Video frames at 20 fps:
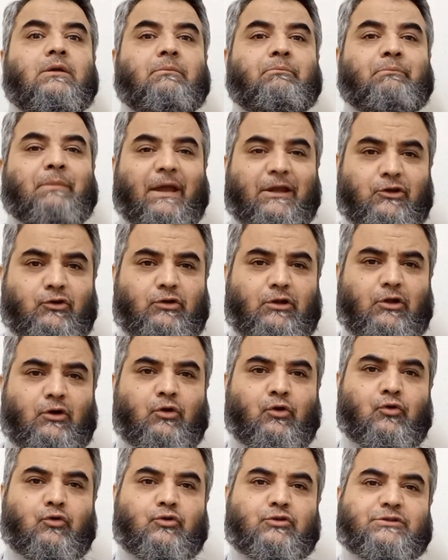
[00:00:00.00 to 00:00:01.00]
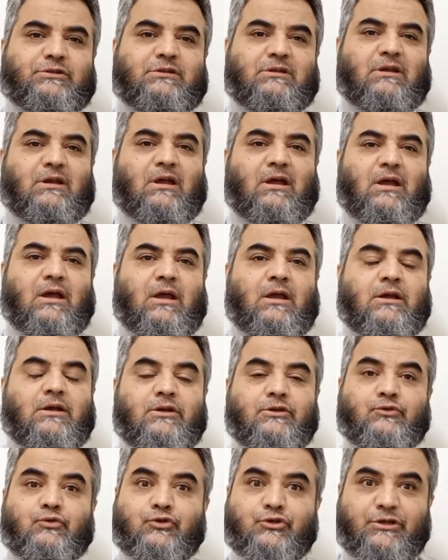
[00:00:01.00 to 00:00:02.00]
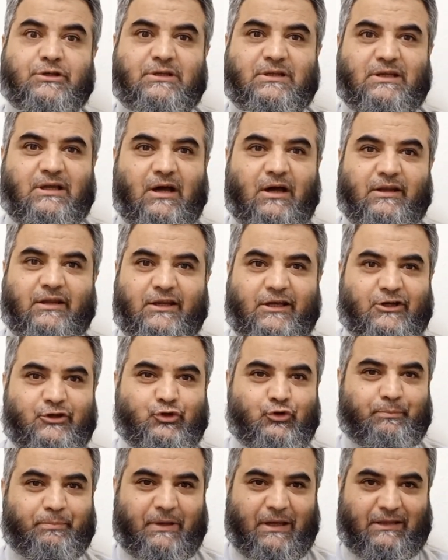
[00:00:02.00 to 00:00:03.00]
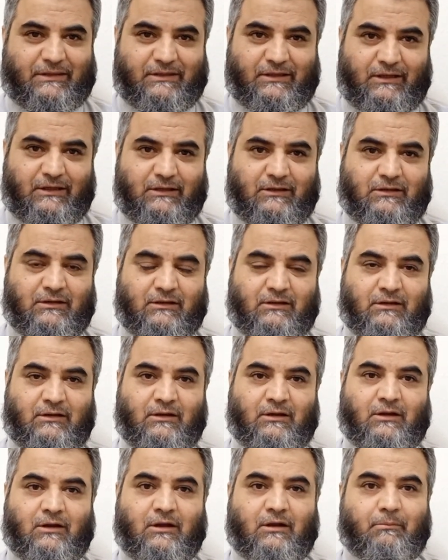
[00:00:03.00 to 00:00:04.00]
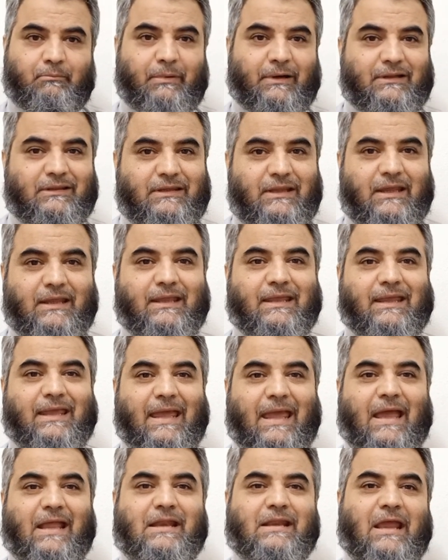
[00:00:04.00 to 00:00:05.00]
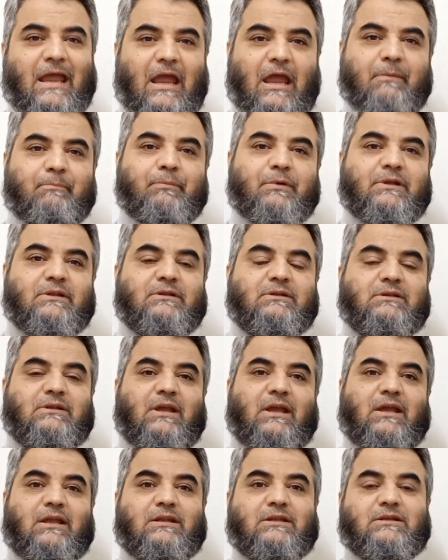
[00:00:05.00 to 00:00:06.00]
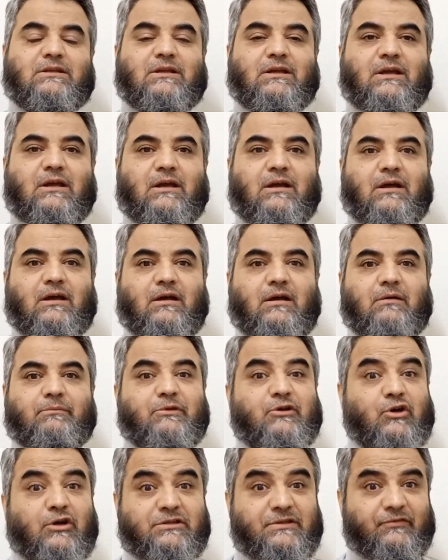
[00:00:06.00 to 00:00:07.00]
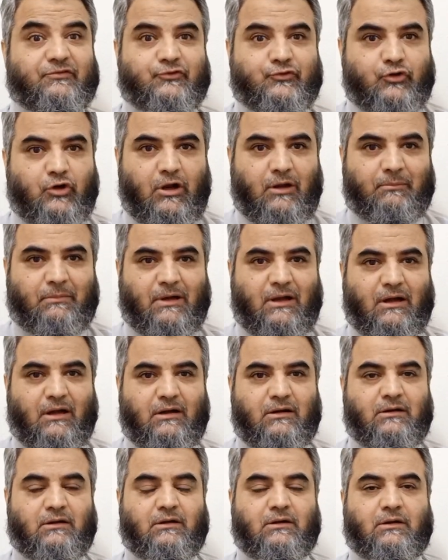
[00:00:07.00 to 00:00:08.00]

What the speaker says: Macular holes usually are idiopathic, but they can happen in because of trauma,